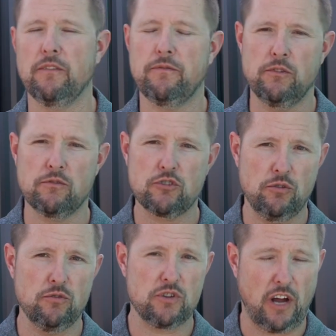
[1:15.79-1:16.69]
if you
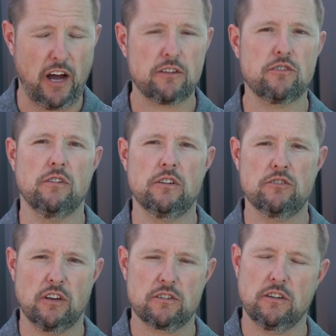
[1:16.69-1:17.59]
choose not to and
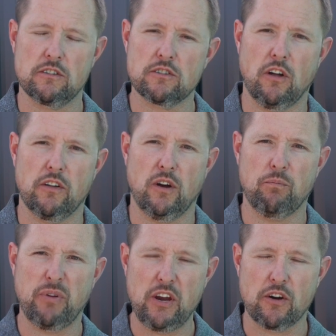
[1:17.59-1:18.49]
just install it on
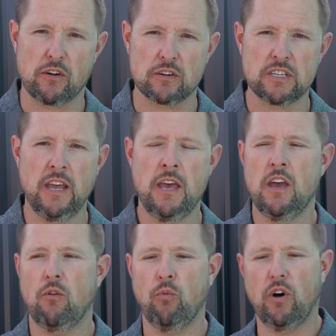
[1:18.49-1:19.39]
piers,
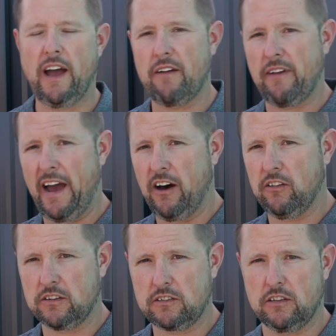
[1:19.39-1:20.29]
we'll have
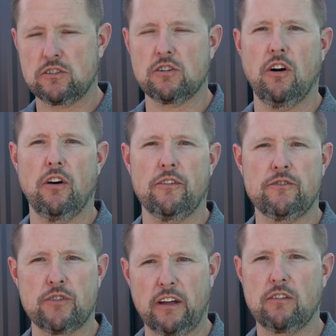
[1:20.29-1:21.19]
outlets installed
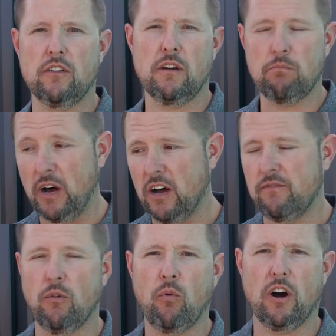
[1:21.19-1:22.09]
directly above
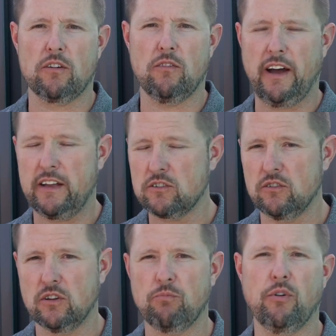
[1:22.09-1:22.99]
the water line, so
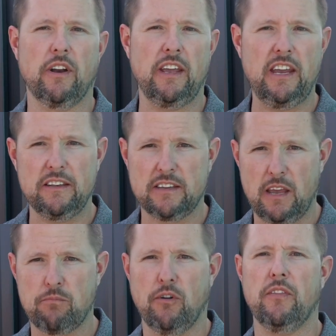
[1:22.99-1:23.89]
you can put a heat
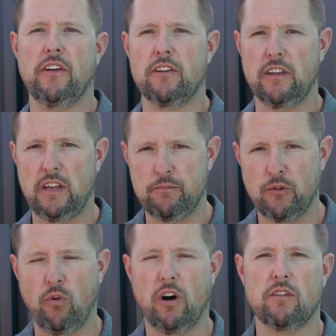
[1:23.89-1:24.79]
tape on there to keep the
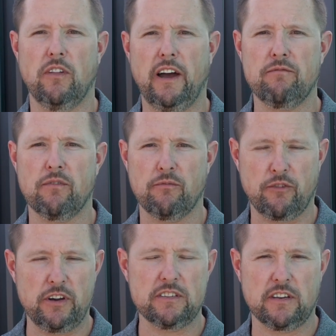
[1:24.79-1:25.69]
water line from
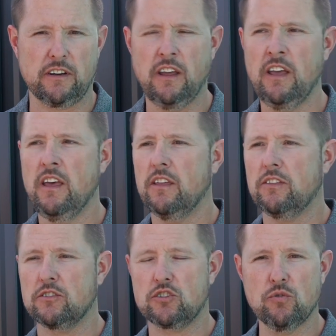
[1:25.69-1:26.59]
freezing.
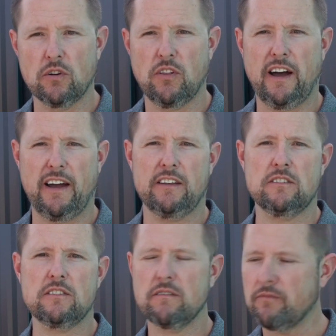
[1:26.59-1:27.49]
The sewer
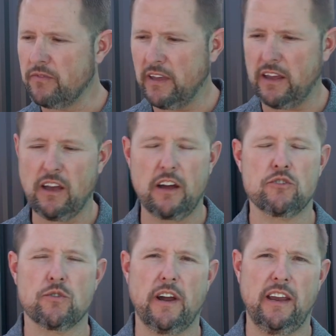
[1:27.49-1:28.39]
lines, they got
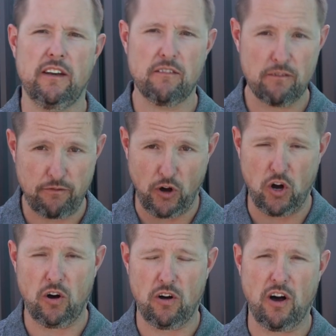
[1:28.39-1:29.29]
drain
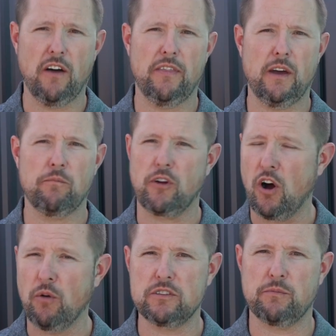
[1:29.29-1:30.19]
fall on them. They're
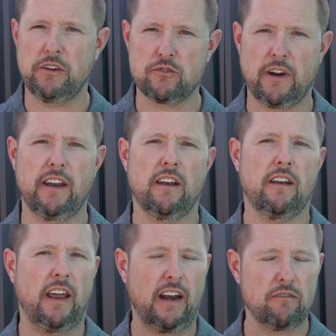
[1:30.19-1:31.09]
always going to be draining,
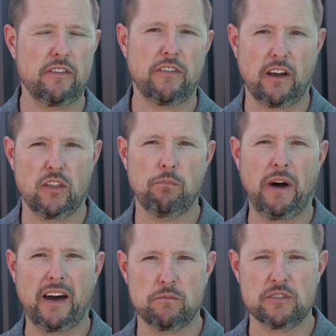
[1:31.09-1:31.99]
and everything on the
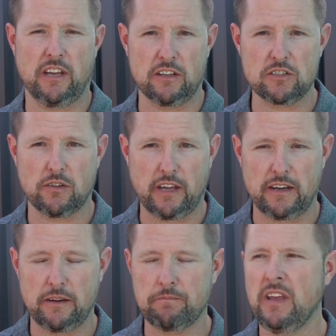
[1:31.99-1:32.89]
bottom is
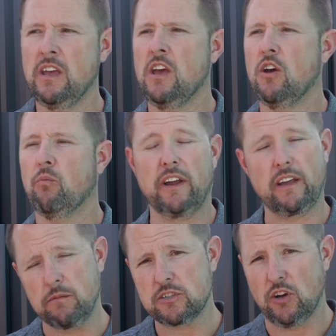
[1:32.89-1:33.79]
insulated. When it
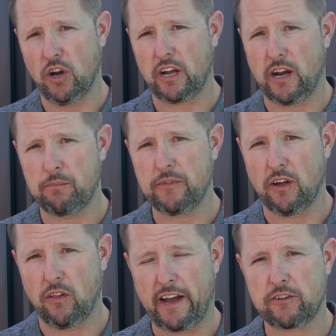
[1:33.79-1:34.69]
comes to hooking up the
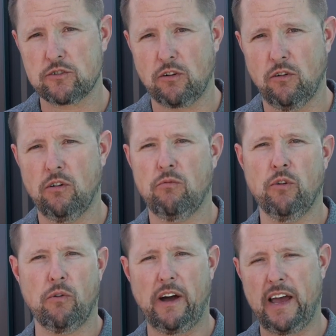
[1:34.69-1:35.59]
electrical,
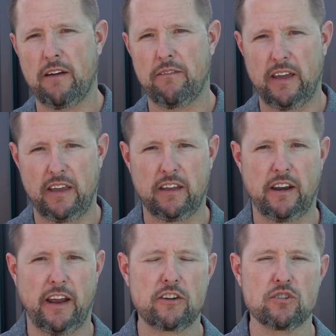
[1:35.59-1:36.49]
we will have a
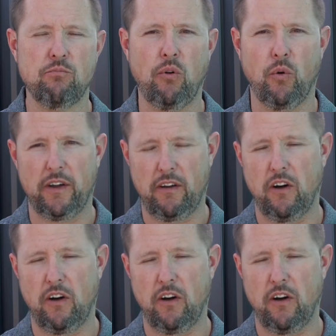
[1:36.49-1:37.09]
connection point